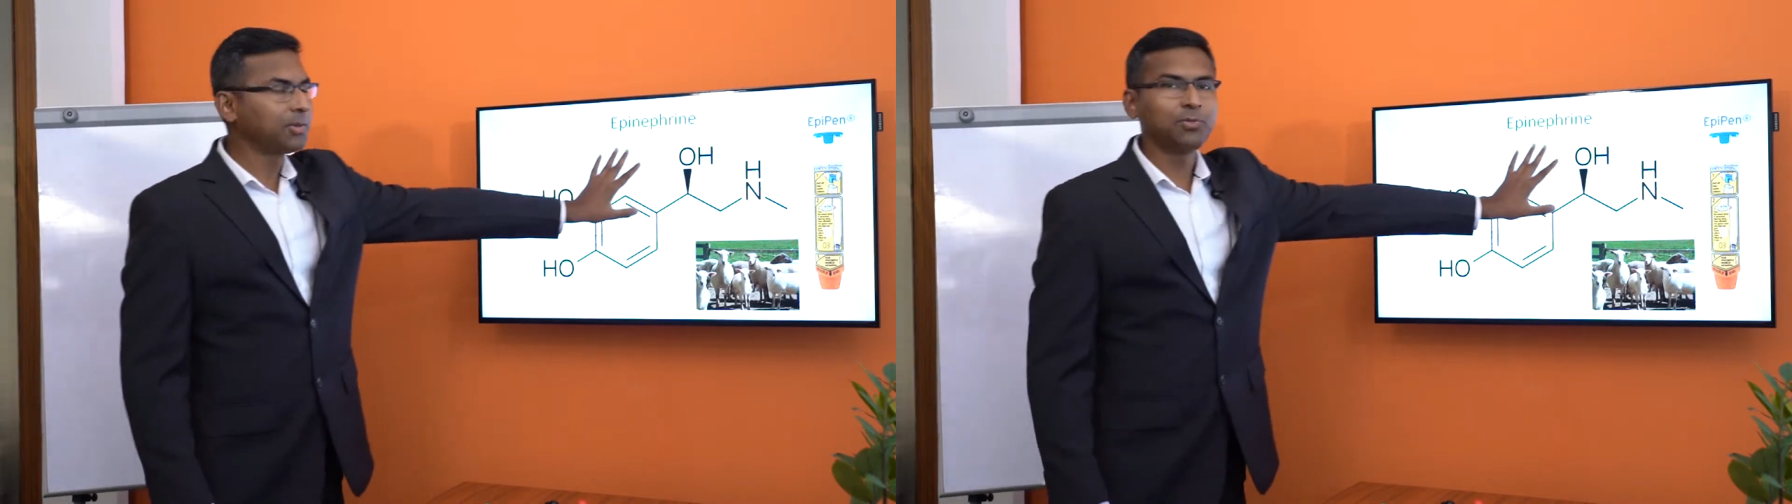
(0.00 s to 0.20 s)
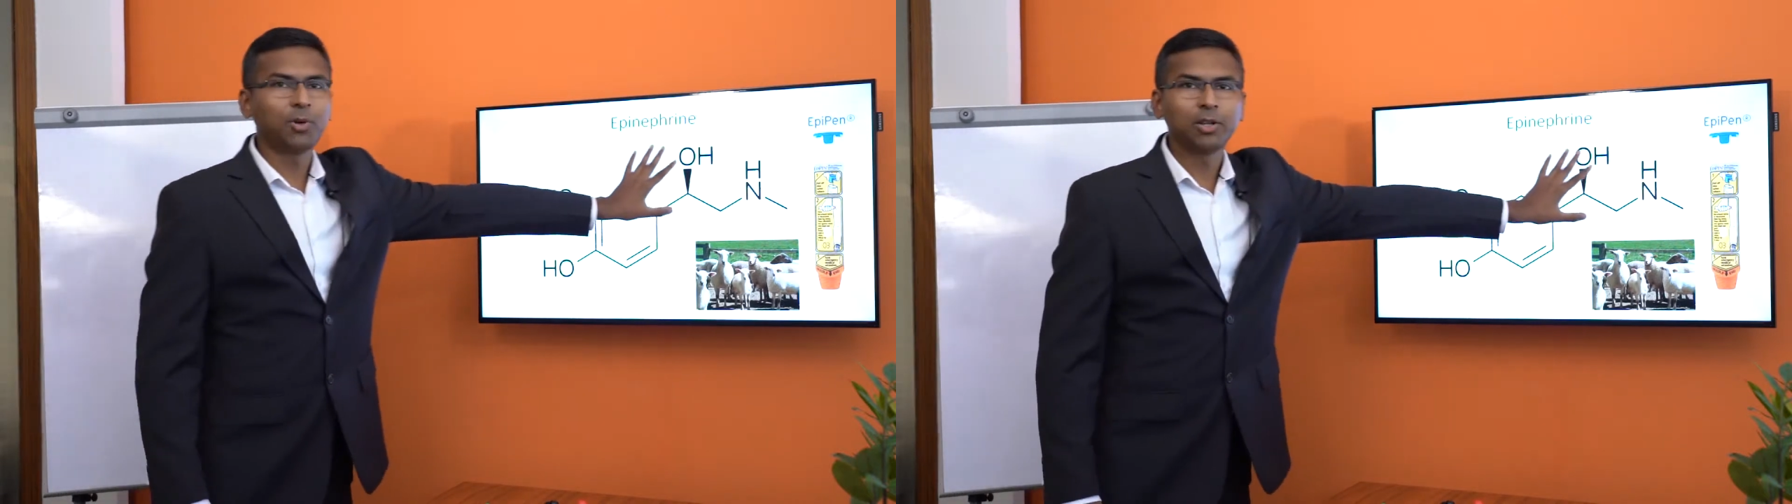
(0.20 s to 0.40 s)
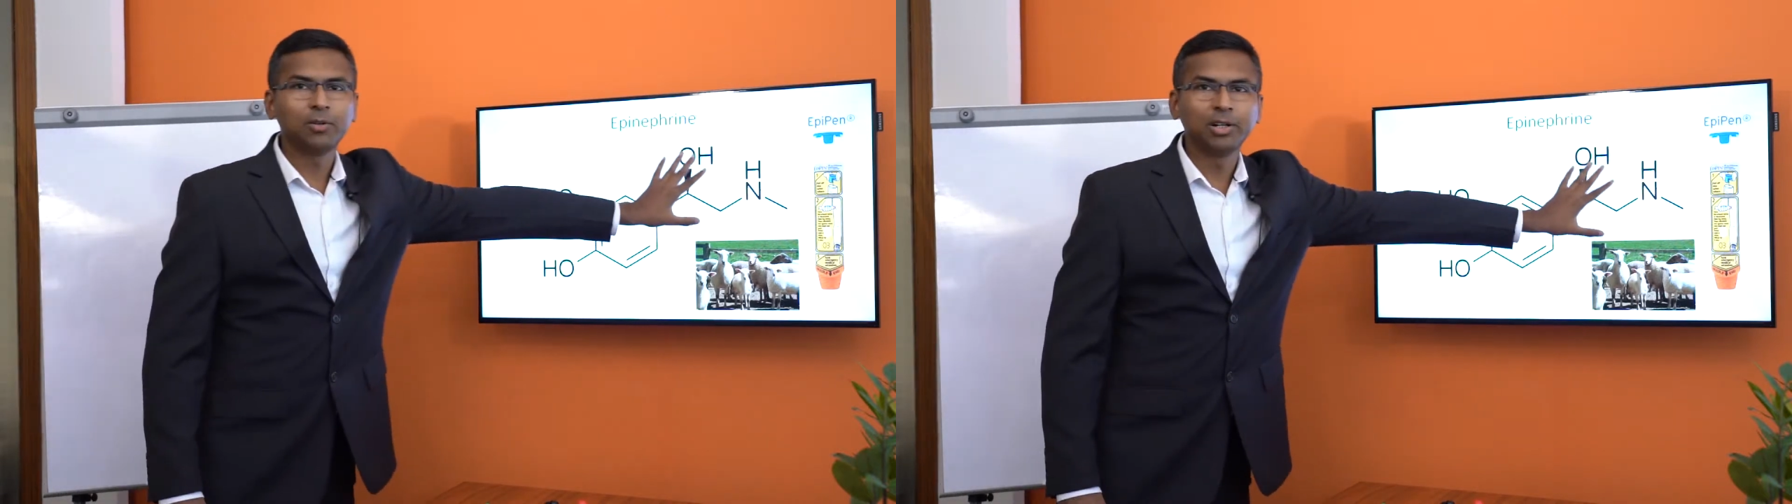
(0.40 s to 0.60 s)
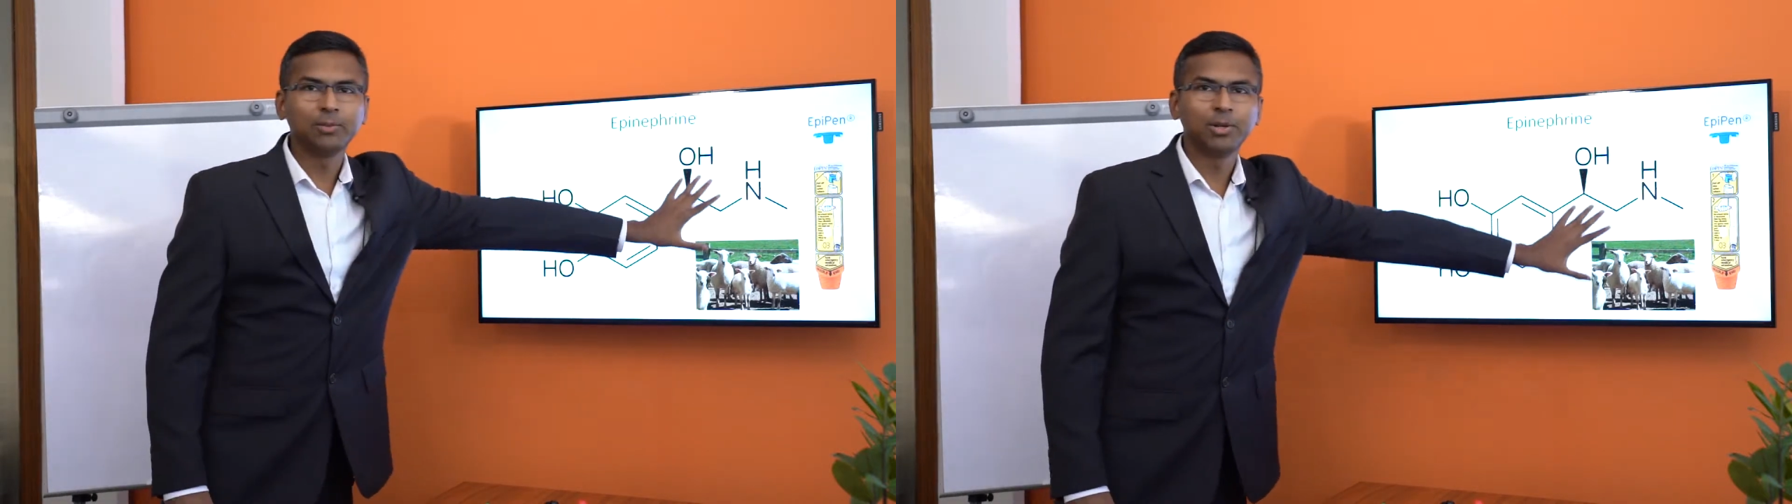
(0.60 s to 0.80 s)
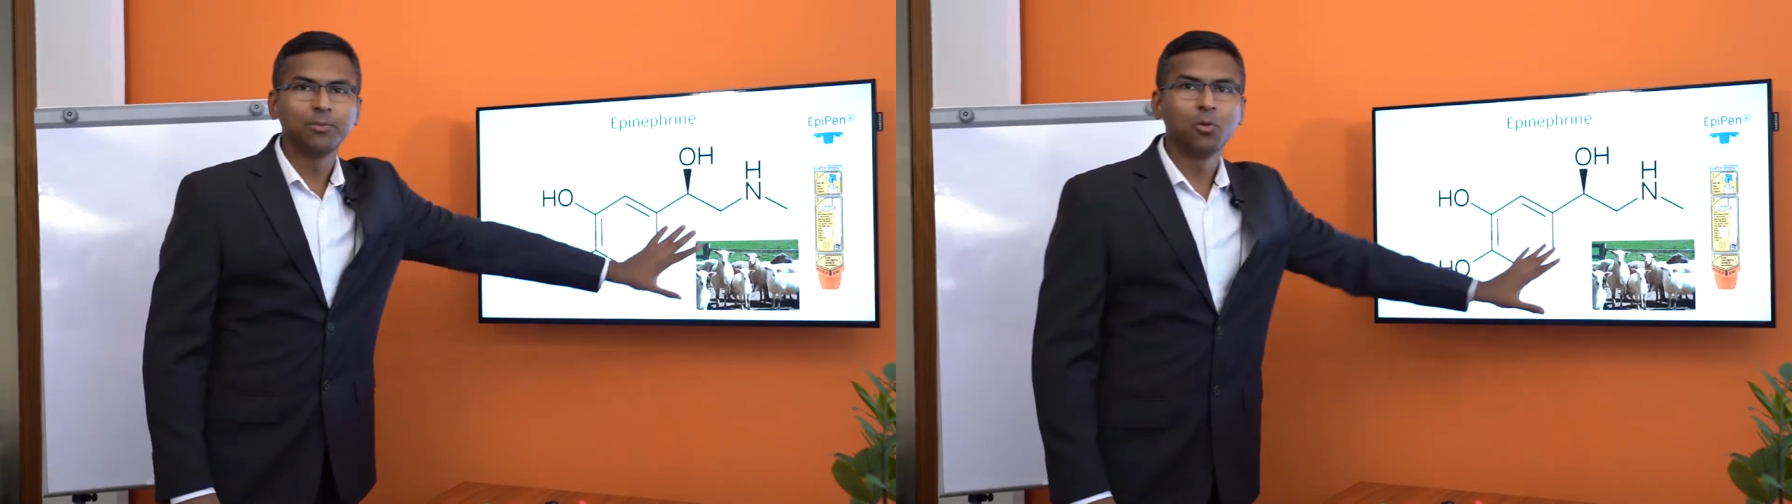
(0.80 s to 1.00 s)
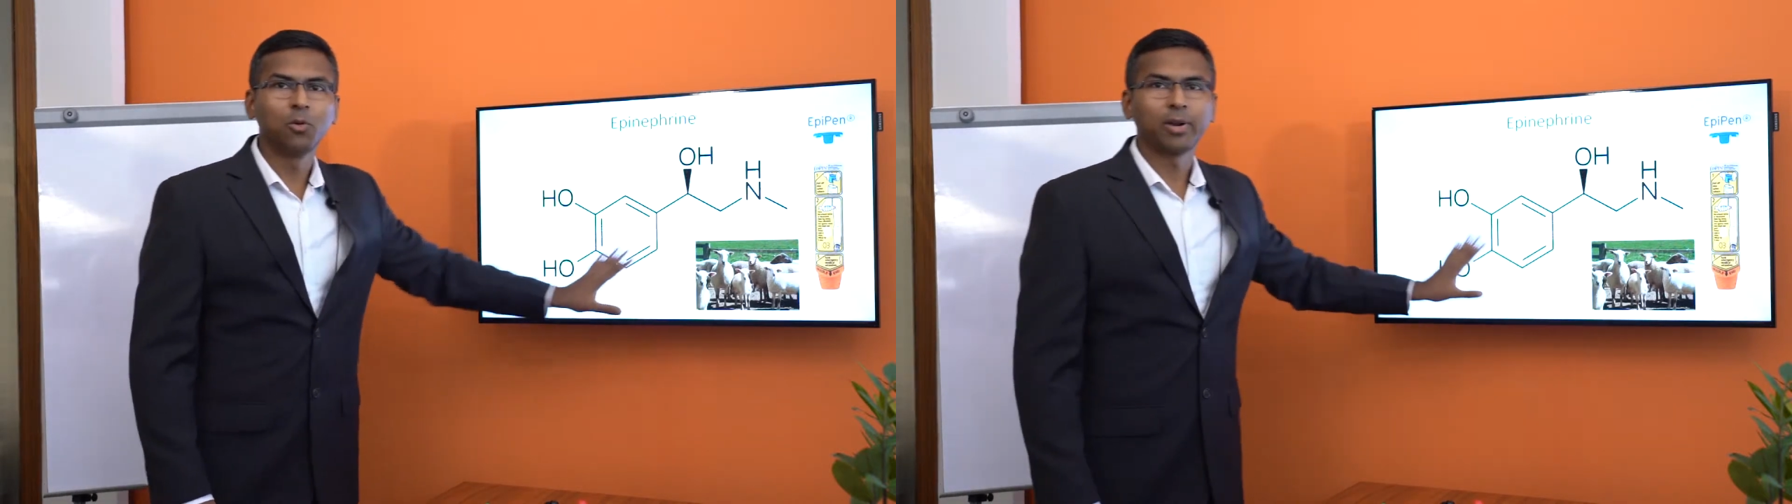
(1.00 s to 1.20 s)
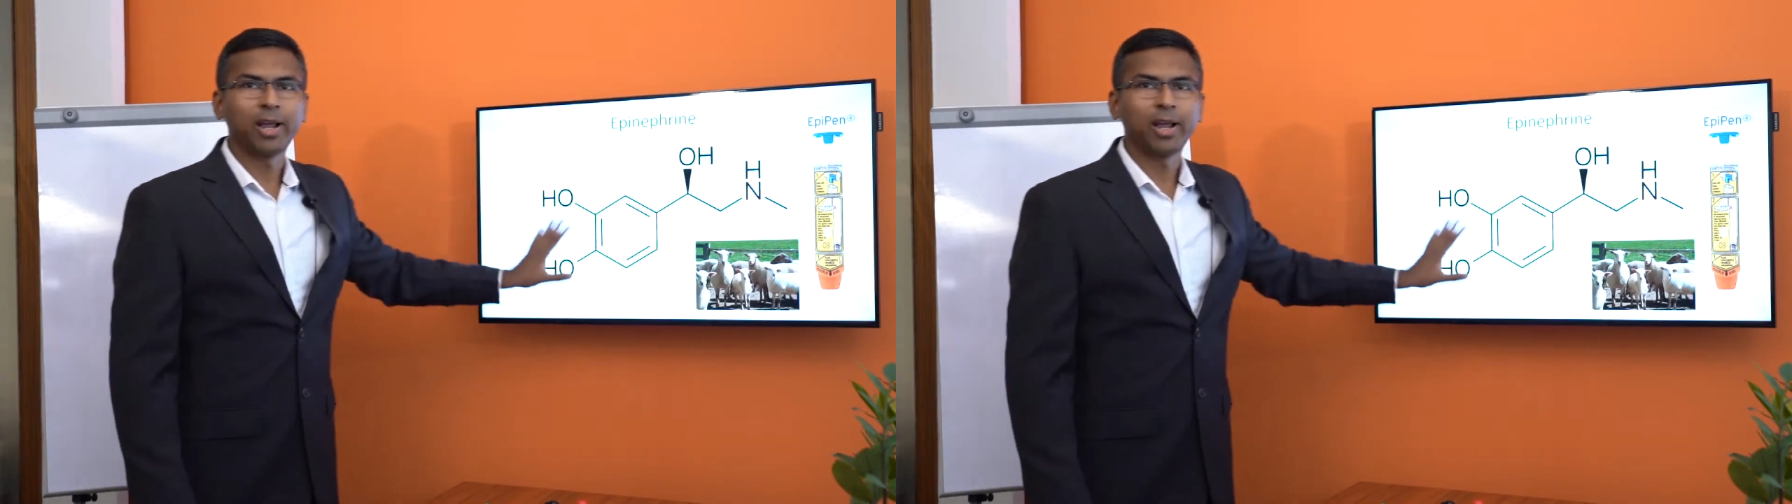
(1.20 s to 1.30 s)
this molecule a little bit more